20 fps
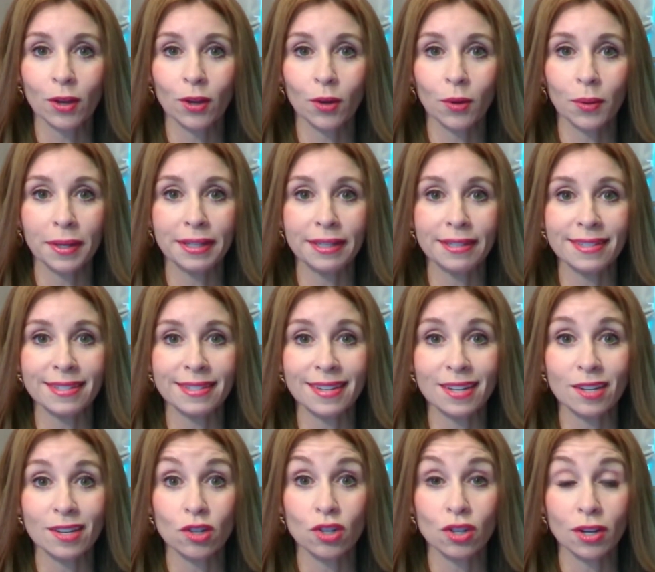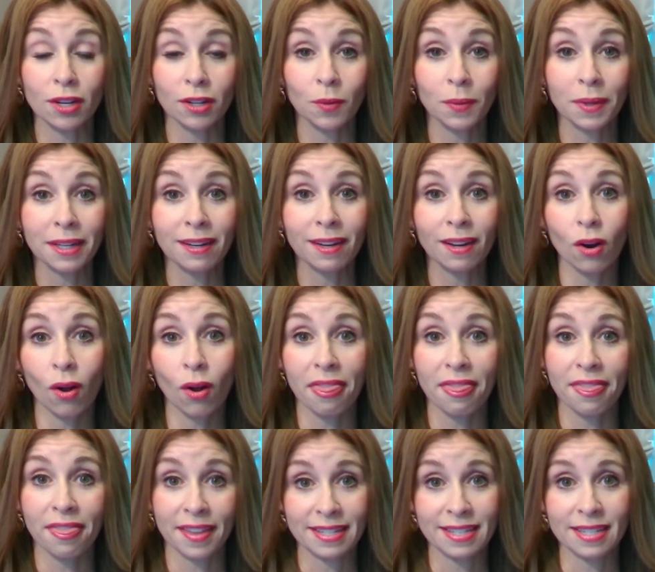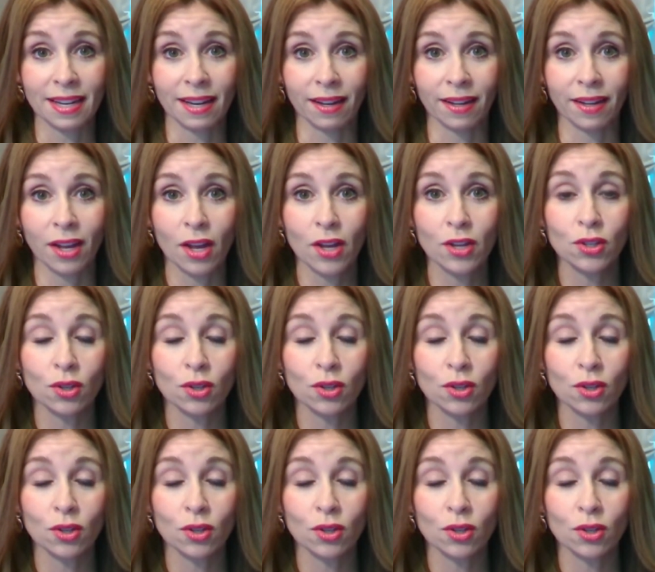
who is genuine and authentic.